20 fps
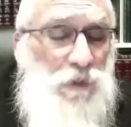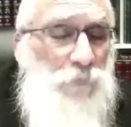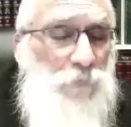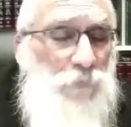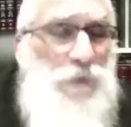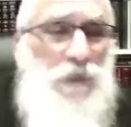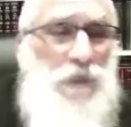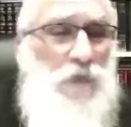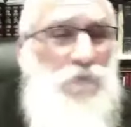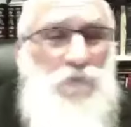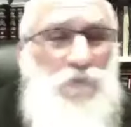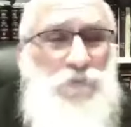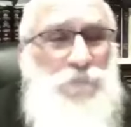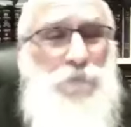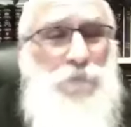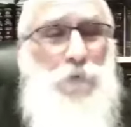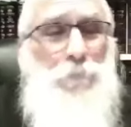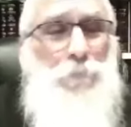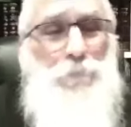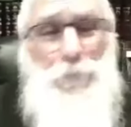Because the
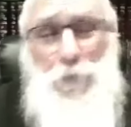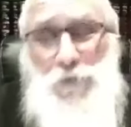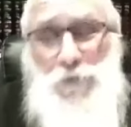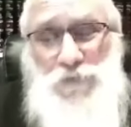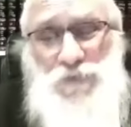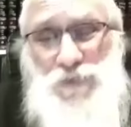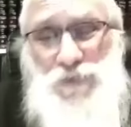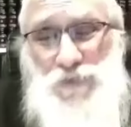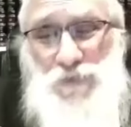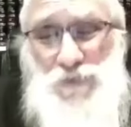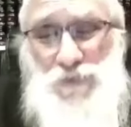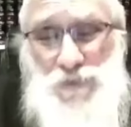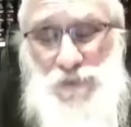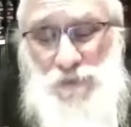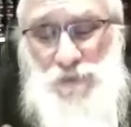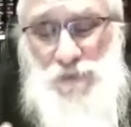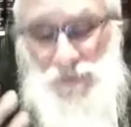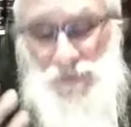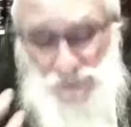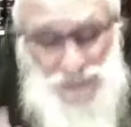frum person
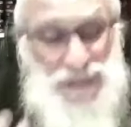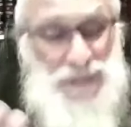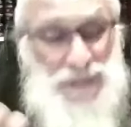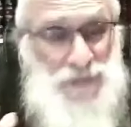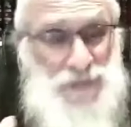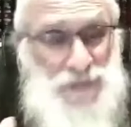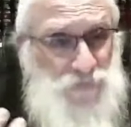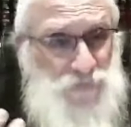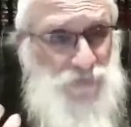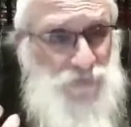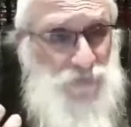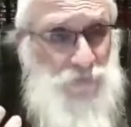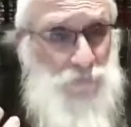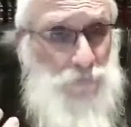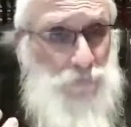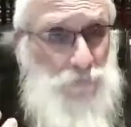thinks,